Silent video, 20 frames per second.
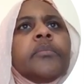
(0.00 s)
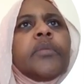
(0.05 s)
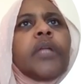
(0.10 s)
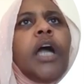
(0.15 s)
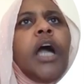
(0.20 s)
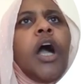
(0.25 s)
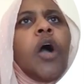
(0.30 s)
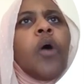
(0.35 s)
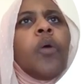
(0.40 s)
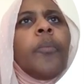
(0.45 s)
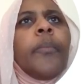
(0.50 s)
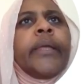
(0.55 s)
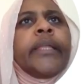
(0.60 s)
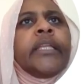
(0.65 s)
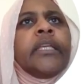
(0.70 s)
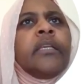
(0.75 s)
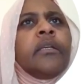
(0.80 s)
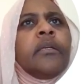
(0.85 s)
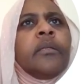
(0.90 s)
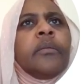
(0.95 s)
how
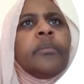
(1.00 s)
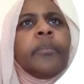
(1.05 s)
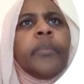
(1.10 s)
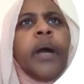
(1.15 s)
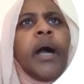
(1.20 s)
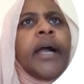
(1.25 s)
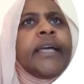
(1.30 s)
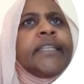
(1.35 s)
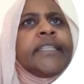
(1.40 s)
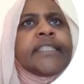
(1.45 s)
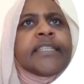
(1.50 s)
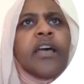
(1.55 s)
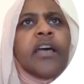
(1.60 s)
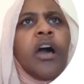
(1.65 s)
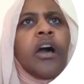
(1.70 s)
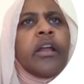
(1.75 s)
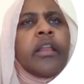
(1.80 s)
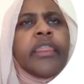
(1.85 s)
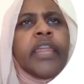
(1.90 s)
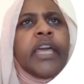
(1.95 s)
many bytes
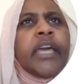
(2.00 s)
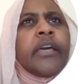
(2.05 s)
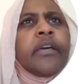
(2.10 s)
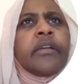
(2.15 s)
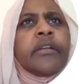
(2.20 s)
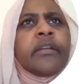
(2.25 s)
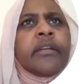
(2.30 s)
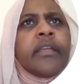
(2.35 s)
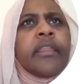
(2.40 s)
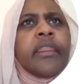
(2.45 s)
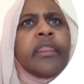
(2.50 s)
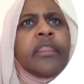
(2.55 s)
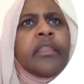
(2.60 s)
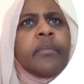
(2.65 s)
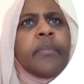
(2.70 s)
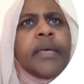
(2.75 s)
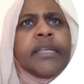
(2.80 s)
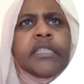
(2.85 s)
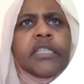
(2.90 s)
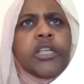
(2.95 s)
are there in
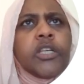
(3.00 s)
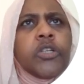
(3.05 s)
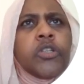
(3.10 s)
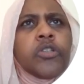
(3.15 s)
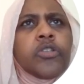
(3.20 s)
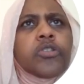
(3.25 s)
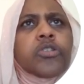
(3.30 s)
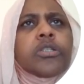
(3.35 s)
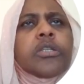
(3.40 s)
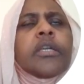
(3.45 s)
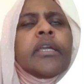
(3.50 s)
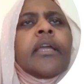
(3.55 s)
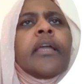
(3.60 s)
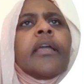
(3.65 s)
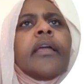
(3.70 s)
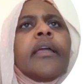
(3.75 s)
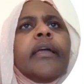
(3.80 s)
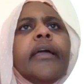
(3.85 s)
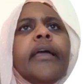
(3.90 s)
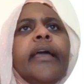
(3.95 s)
the message,
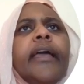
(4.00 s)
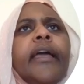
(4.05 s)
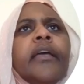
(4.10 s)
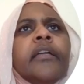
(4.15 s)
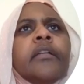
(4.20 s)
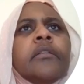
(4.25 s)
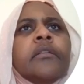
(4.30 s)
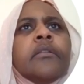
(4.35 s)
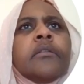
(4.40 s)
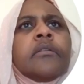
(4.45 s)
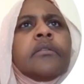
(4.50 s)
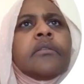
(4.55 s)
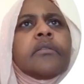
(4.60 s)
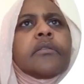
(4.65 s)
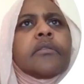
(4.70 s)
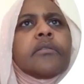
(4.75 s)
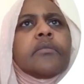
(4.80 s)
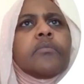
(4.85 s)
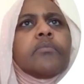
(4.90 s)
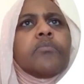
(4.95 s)
and
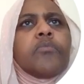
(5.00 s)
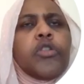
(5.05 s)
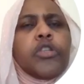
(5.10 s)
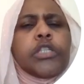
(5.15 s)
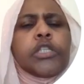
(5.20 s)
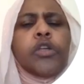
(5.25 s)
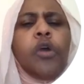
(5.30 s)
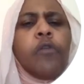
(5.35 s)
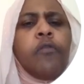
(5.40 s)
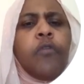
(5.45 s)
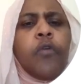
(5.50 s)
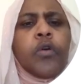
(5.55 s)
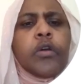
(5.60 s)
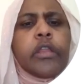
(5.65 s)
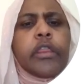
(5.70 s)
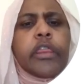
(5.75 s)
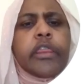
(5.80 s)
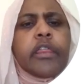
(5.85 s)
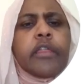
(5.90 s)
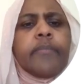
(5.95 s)
so
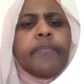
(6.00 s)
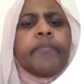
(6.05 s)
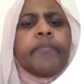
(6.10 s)
forth.